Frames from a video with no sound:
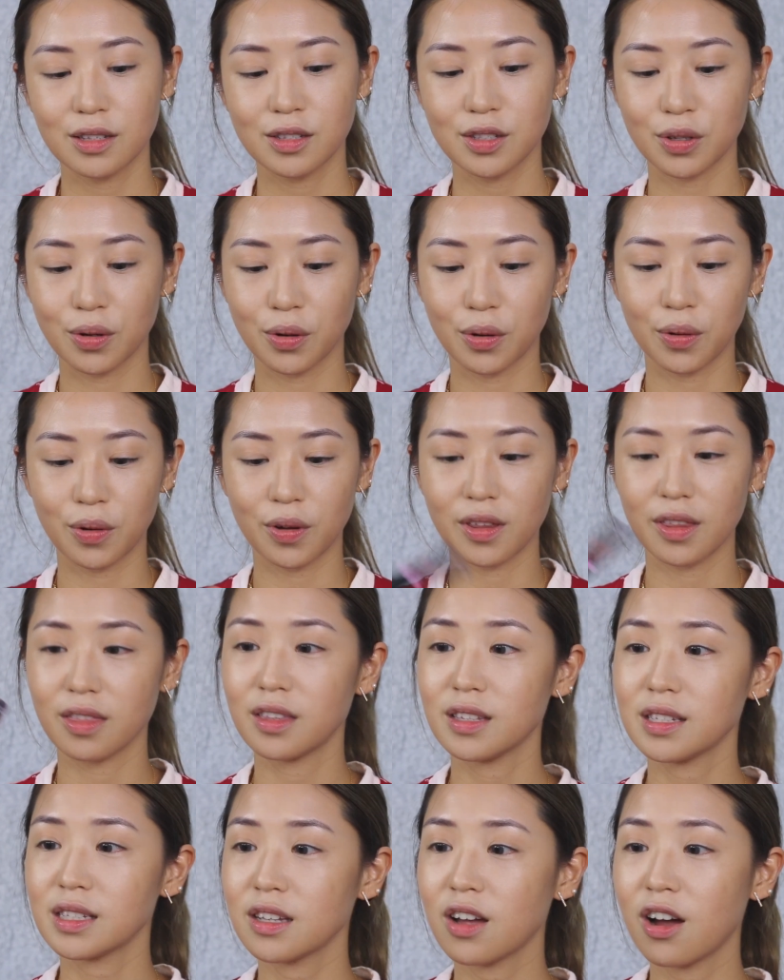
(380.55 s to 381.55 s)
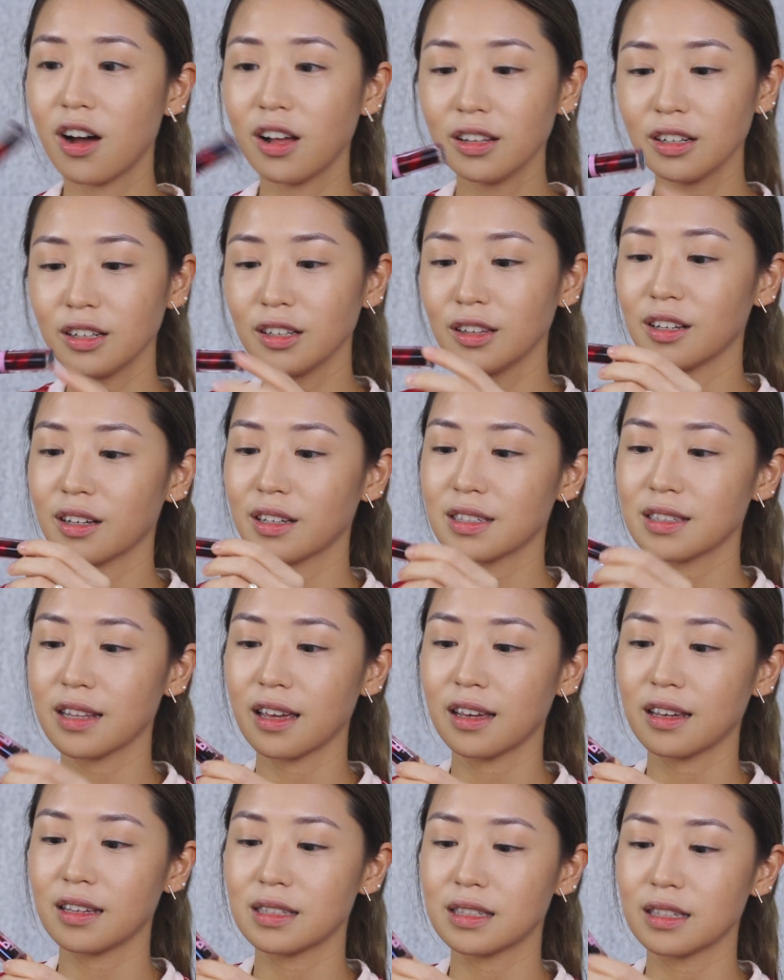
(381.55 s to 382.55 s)
So this color looks
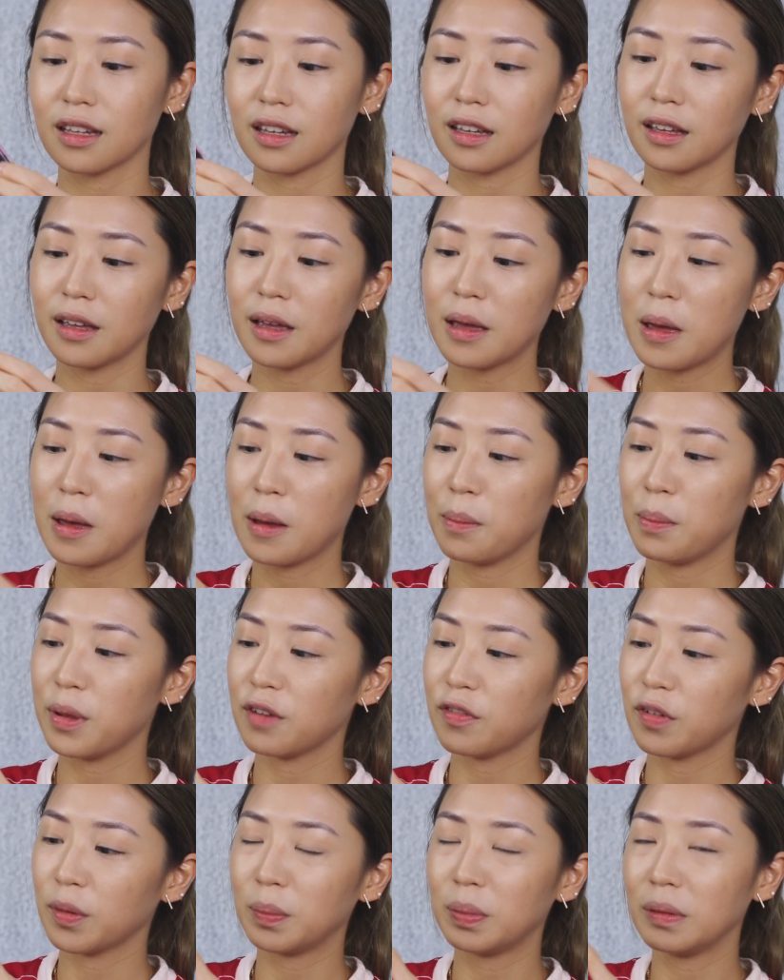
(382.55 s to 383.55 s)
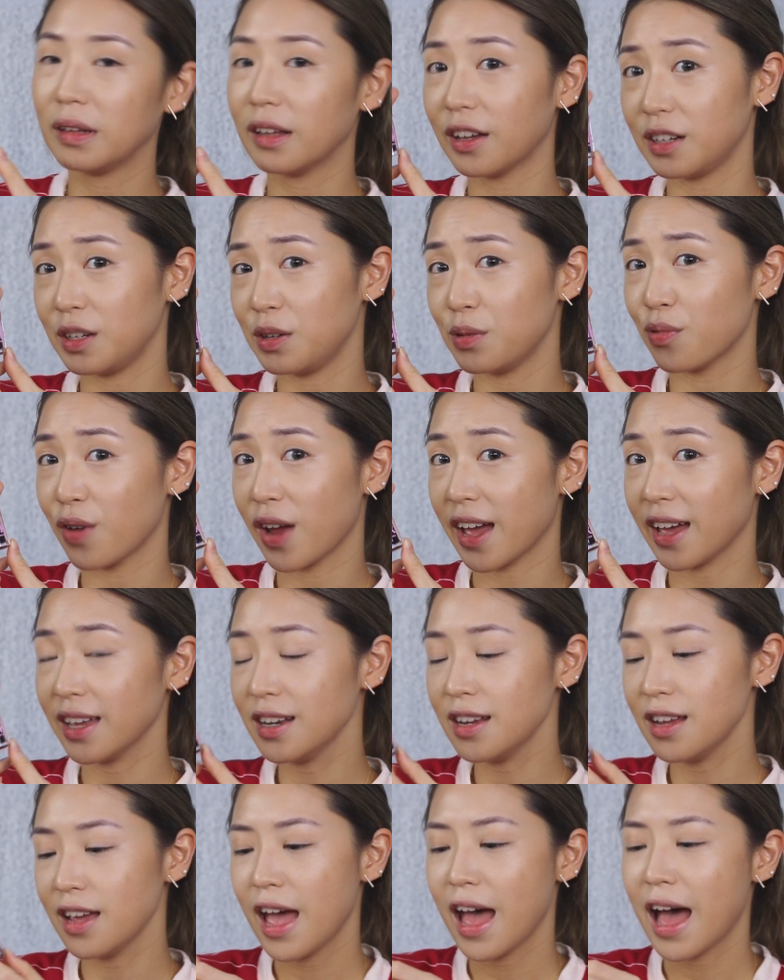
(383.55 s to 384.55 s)
like it's a bit of a bloody
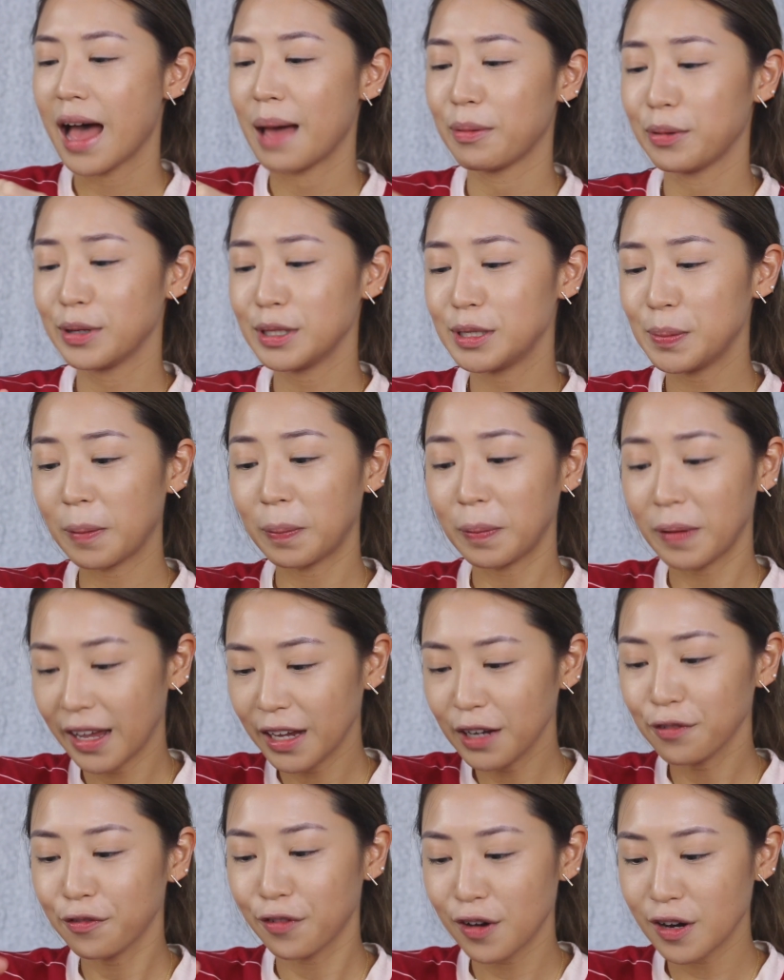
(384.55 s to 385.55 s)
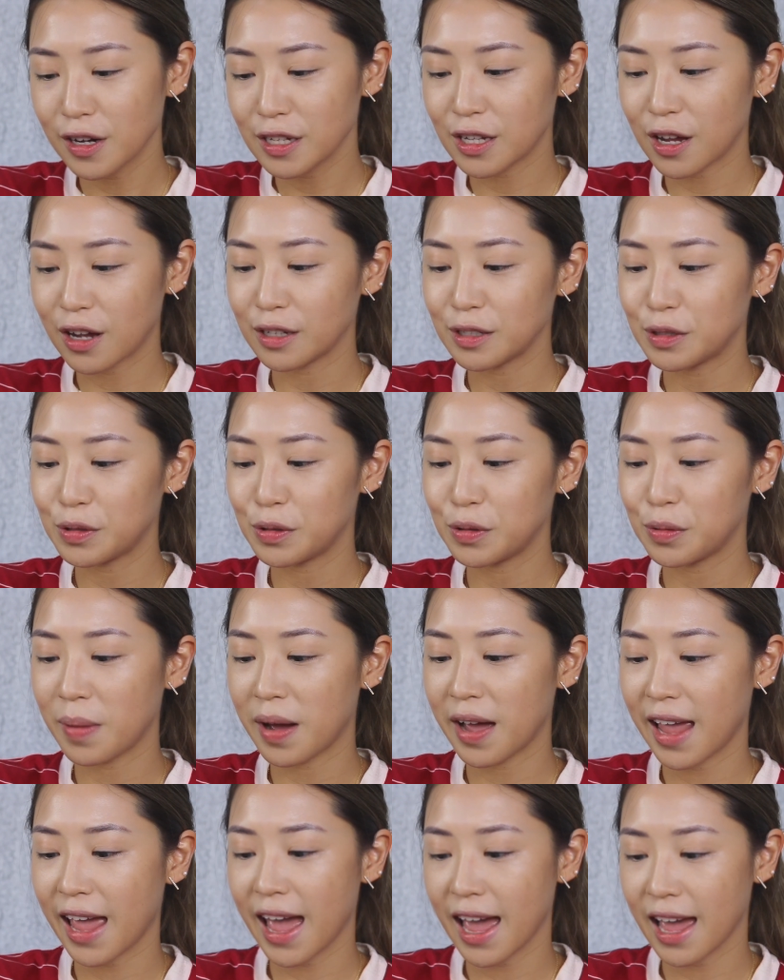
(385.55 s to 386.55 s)
red. I'm going to apply it first onto
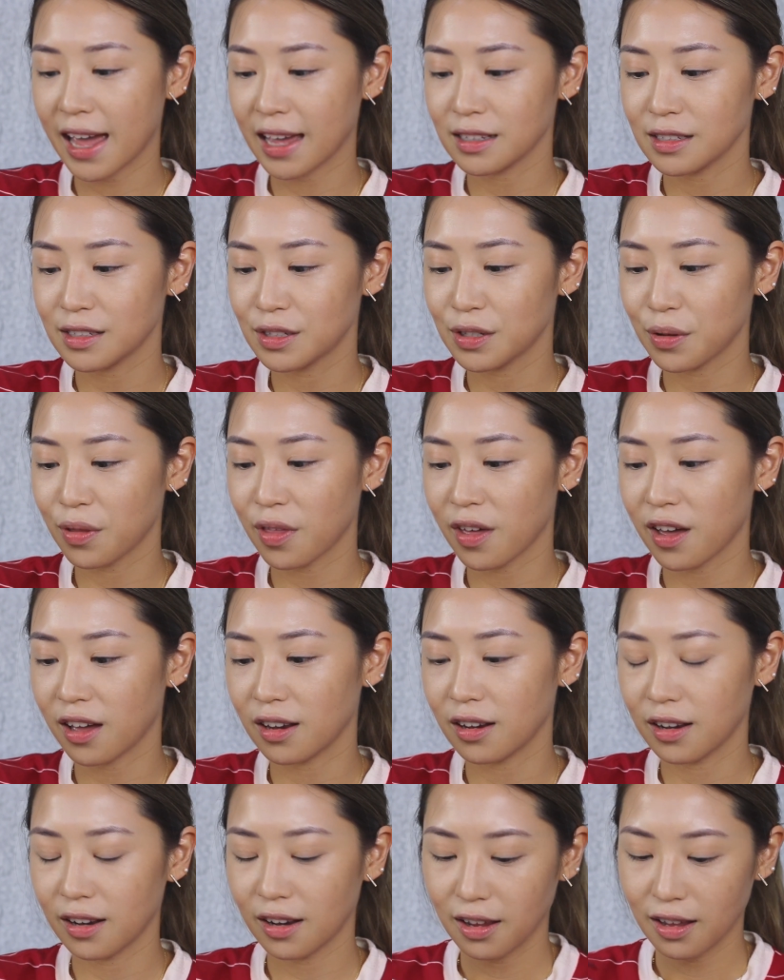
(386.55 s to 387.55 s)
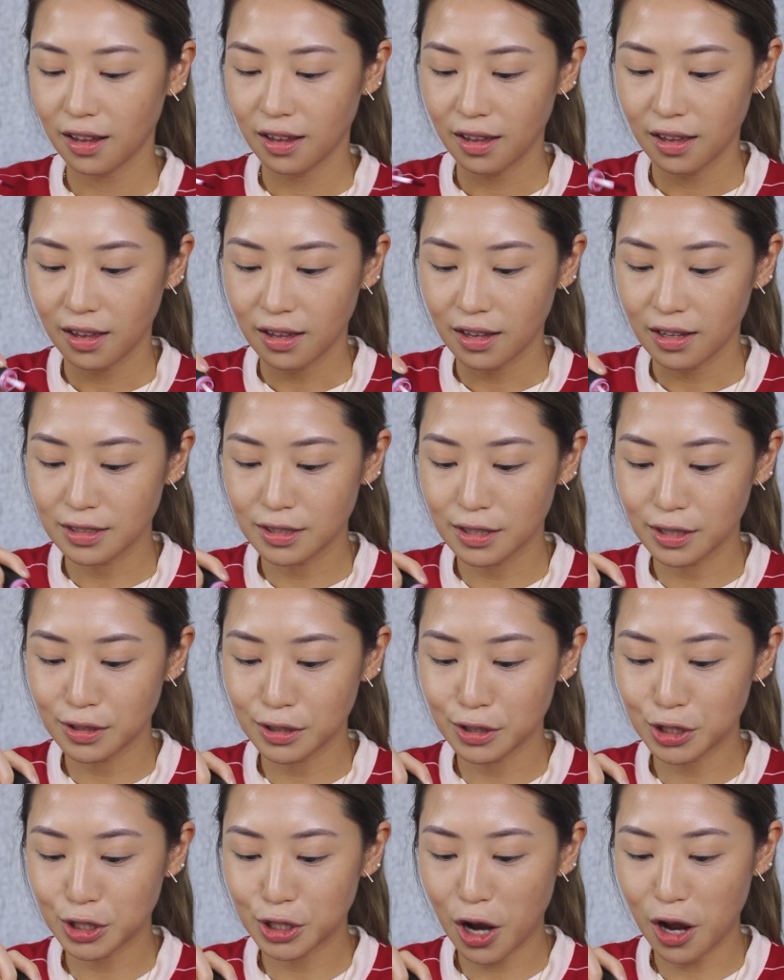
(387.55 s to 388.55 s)
my hand so that it
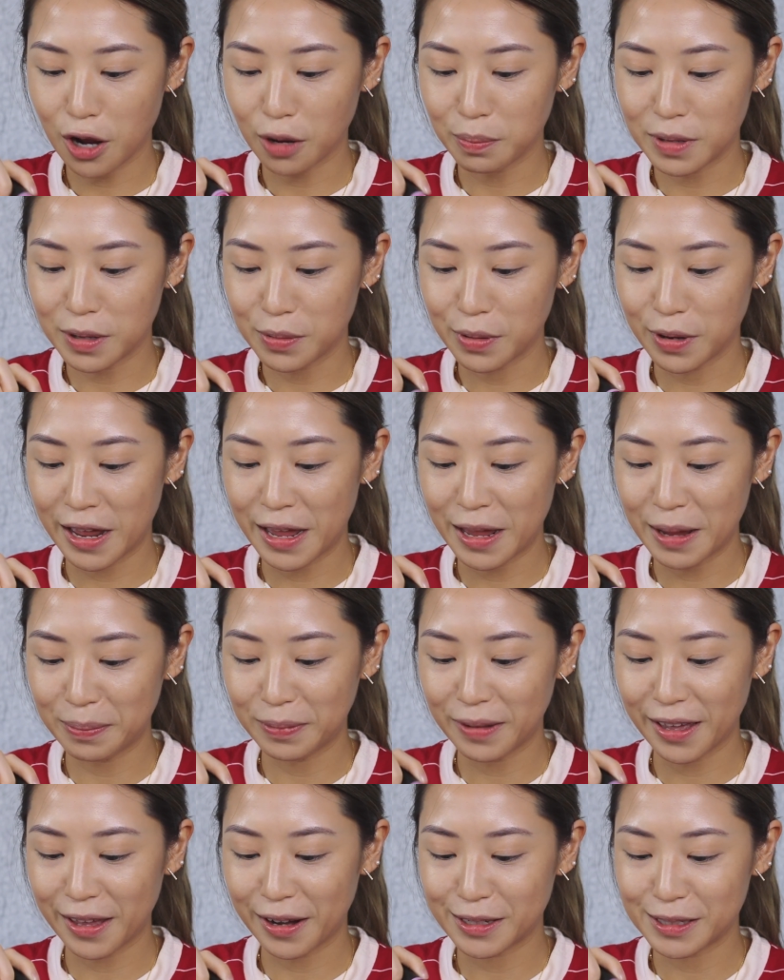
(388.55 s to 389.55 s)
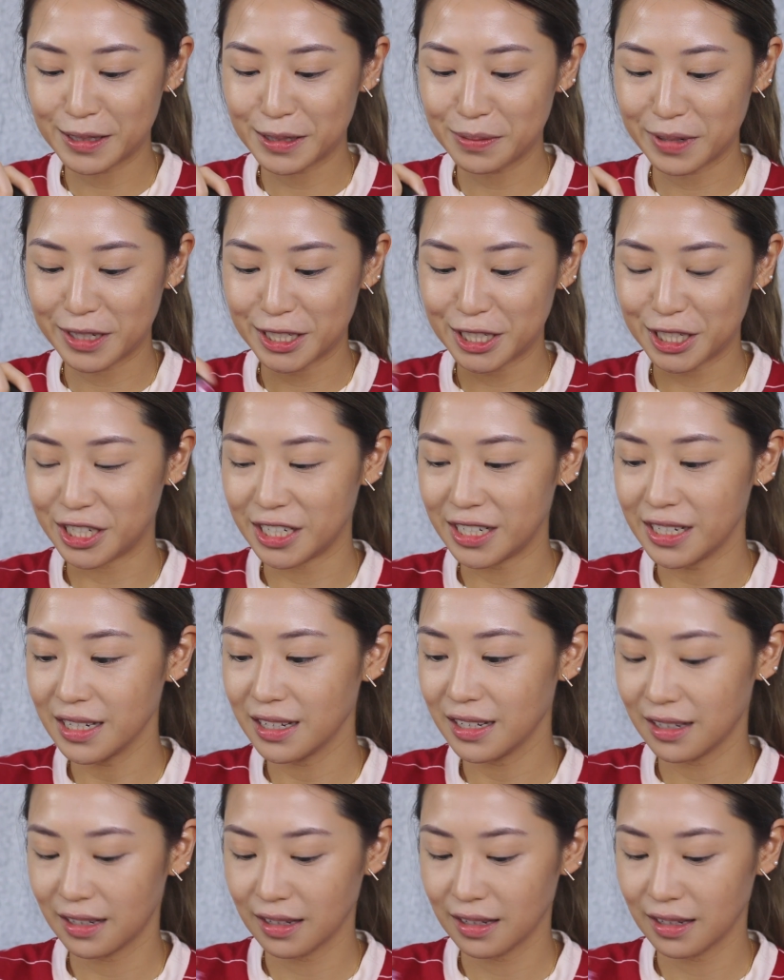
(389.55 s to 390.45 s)
doesn't shock me when I apply it onto my cheek.